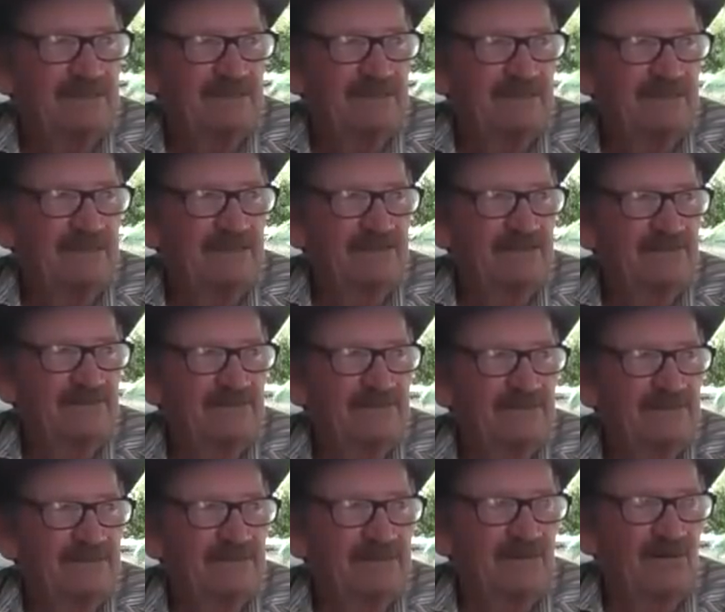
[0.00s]
Tell me.
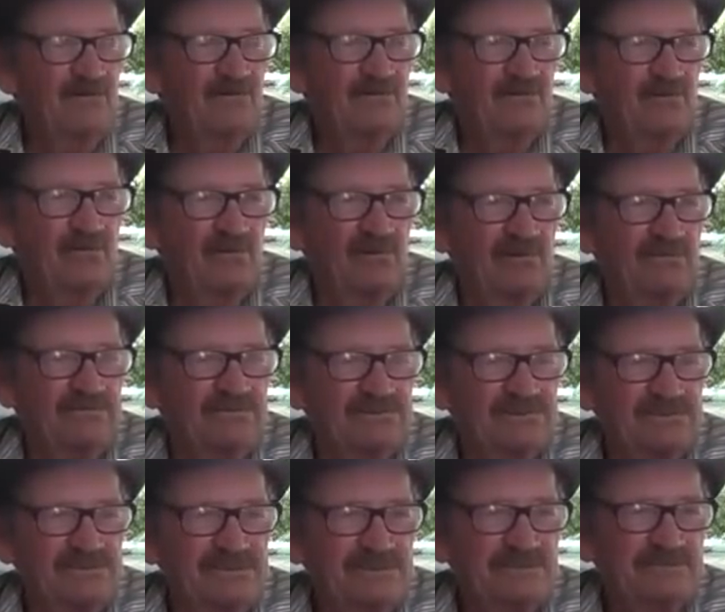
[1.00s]
Oh, the wolves.
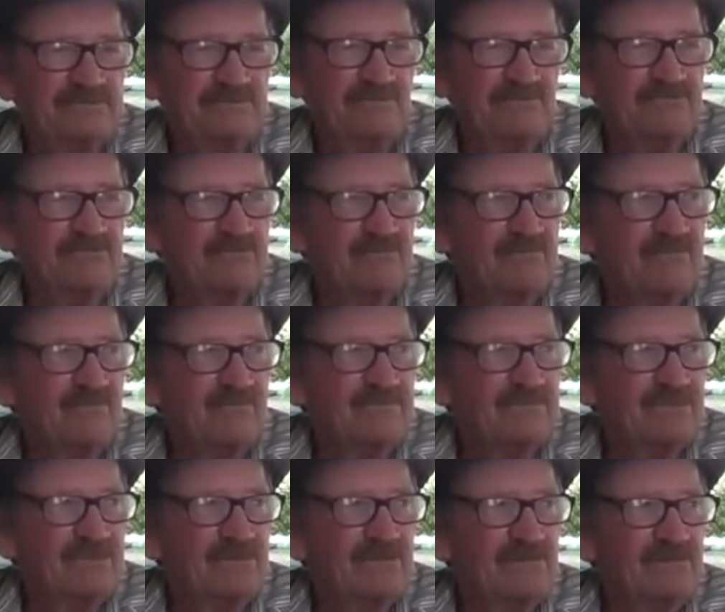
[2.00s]
Well, about how
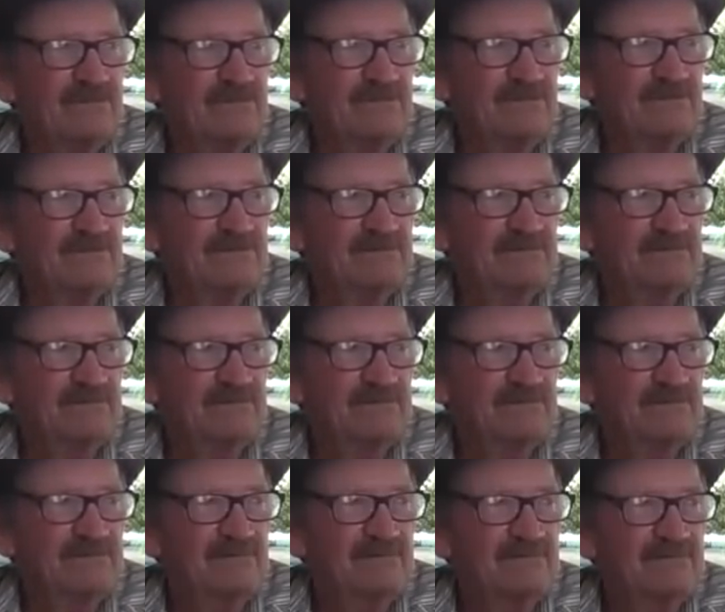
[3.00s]
to
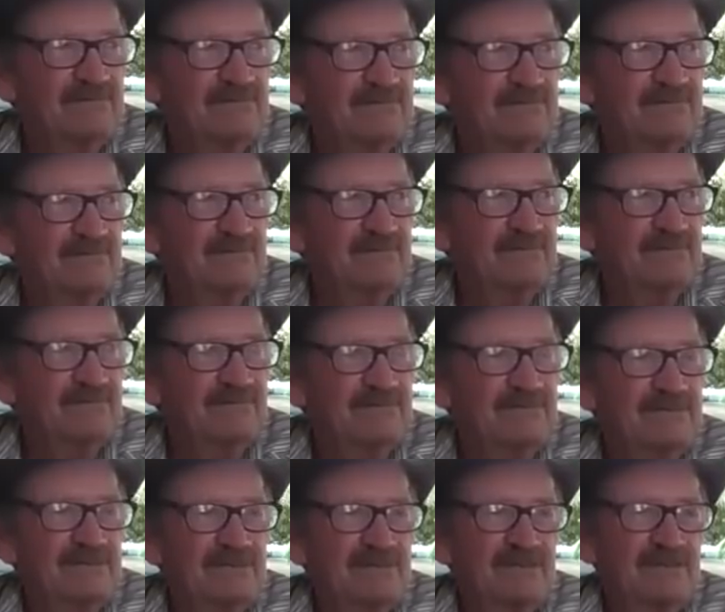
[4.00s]
get one
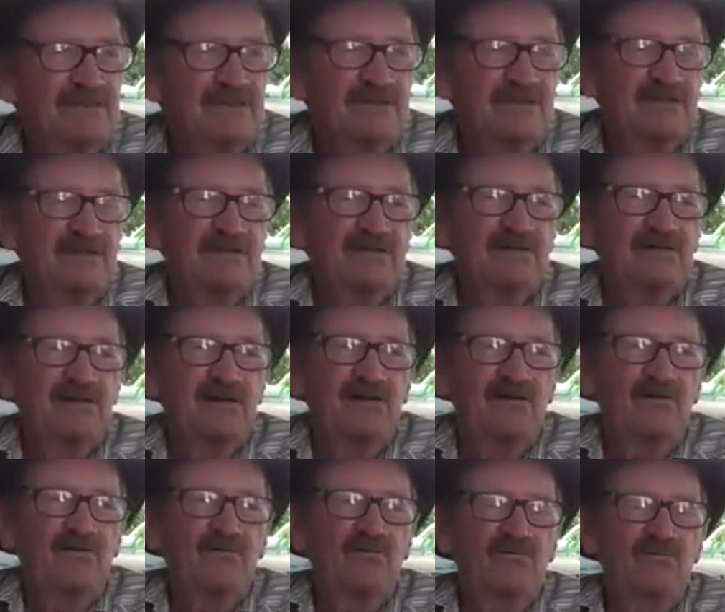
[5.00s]
horseback.
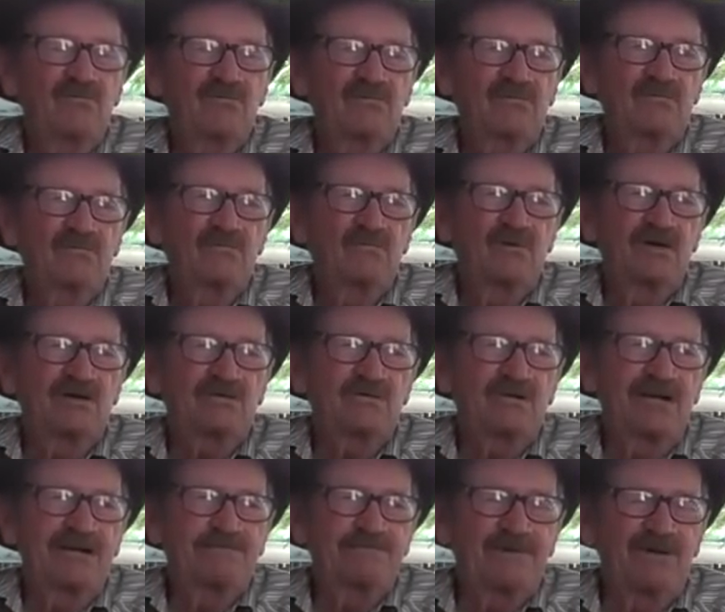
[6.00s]
Oh, well,
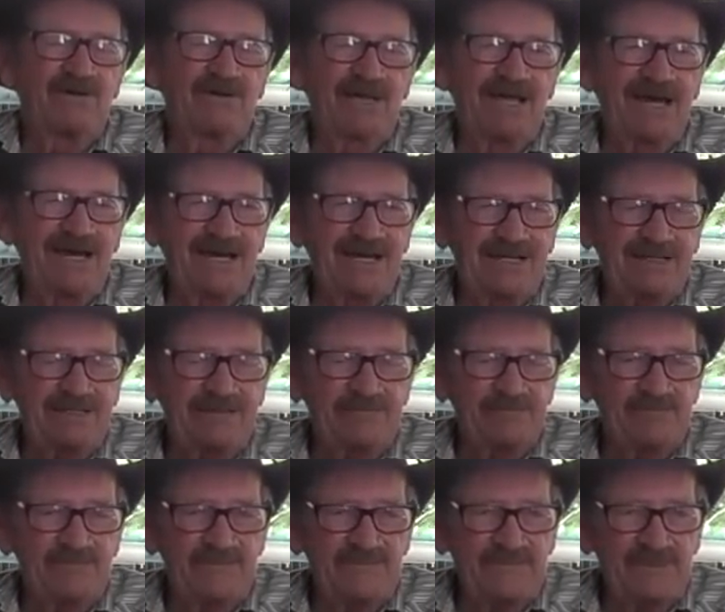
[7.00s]
Grandpa like.
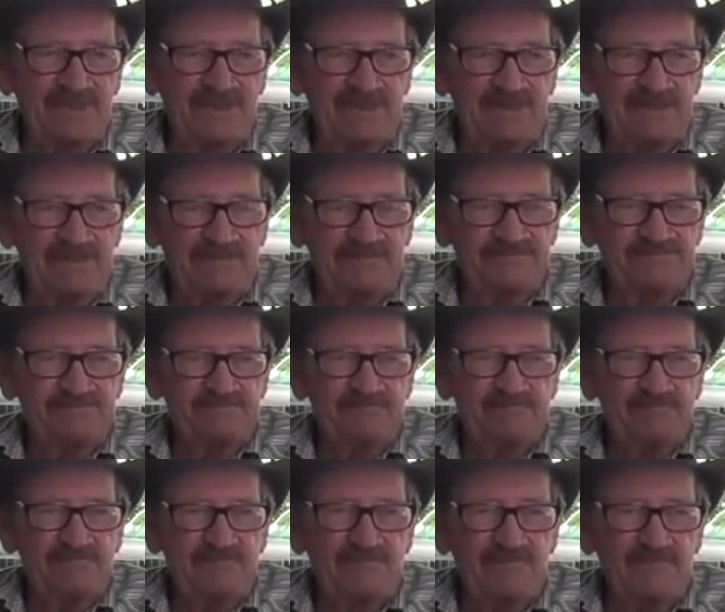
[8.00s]
Uh,
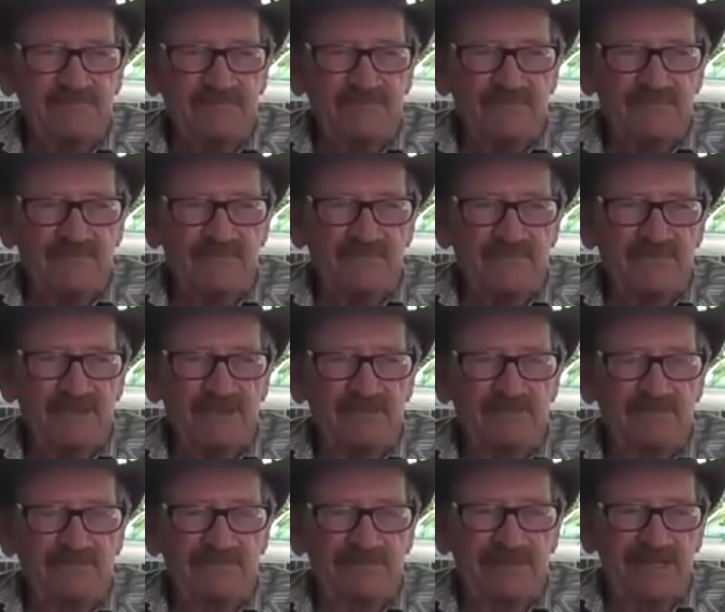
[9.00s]

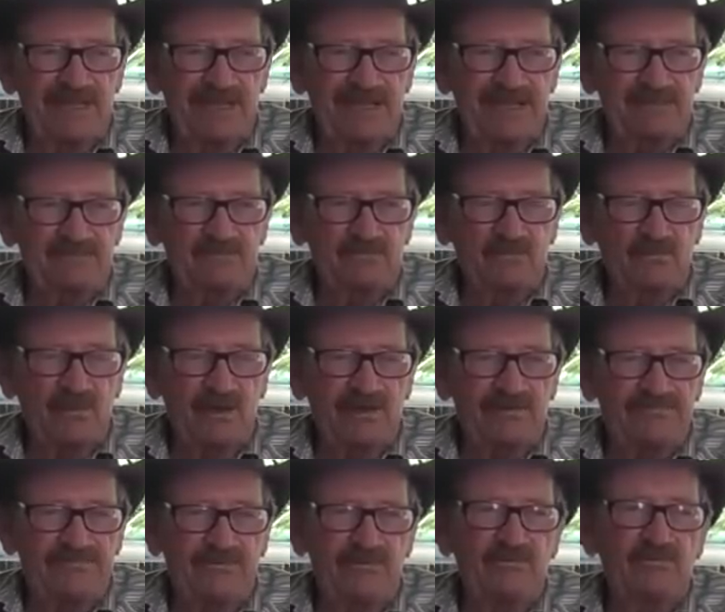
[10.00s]
they had quite
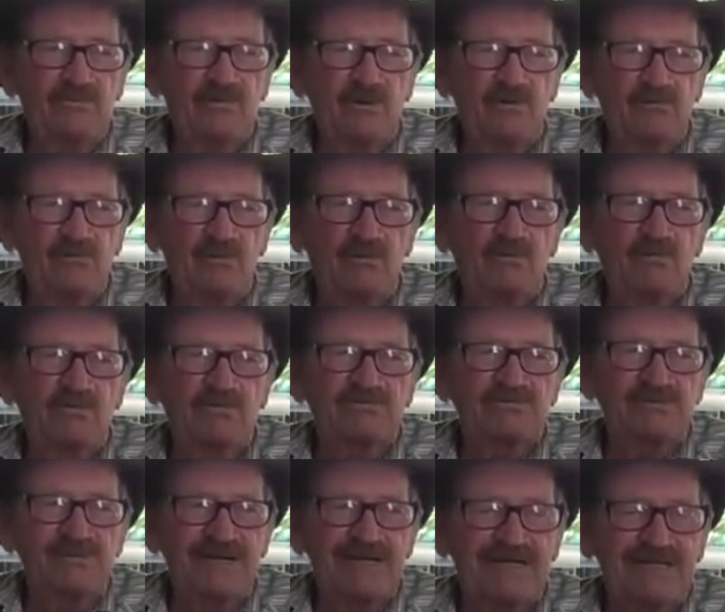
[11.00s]
a few lobo
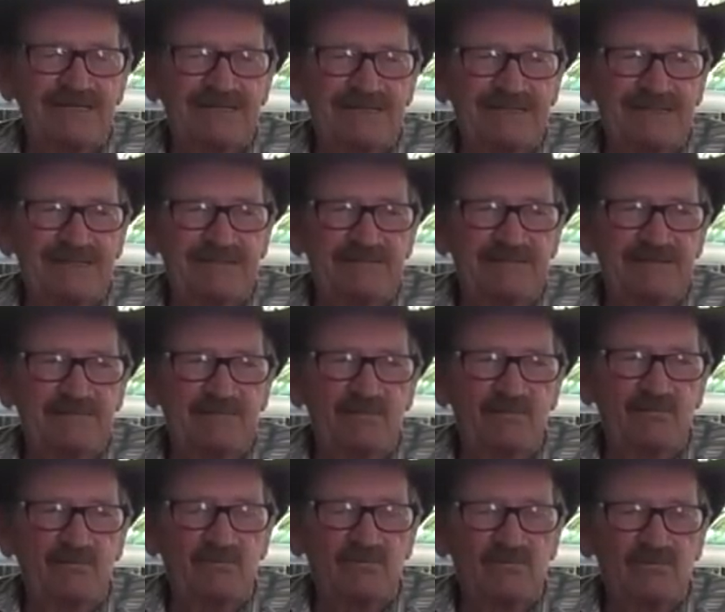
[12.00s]
wolves back in then, and them
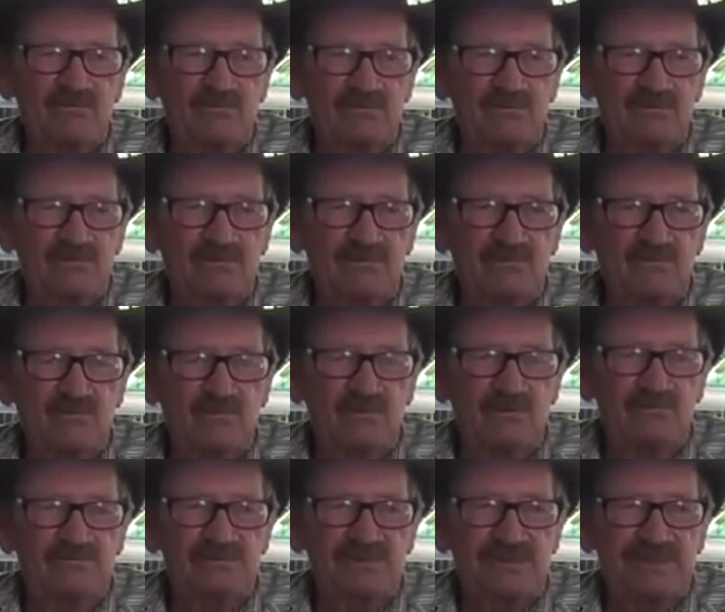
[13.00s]
old
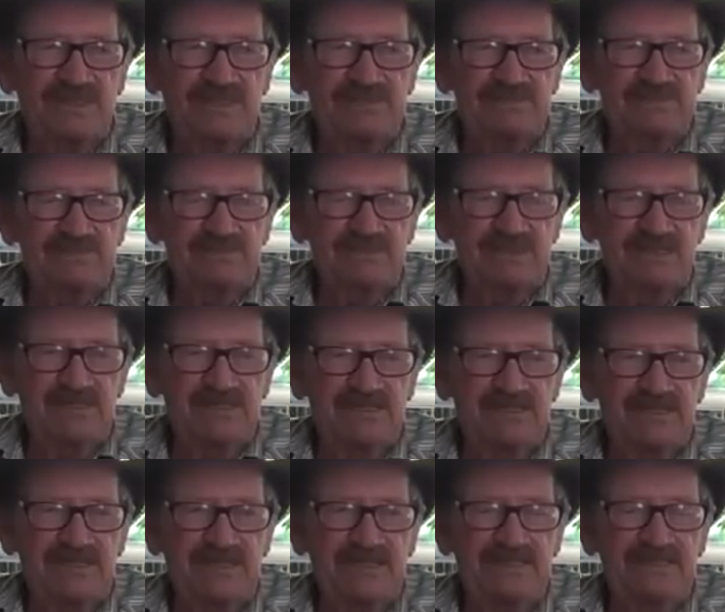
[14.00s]
wolves that he
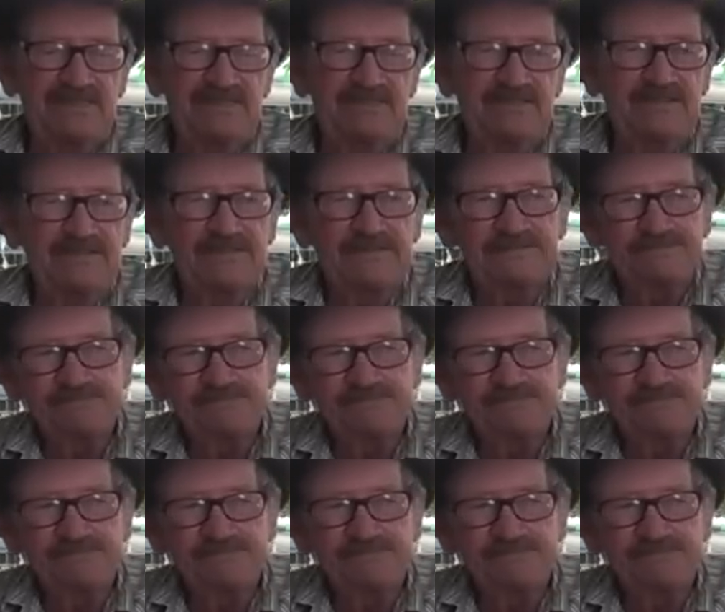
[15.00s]
he had, uh,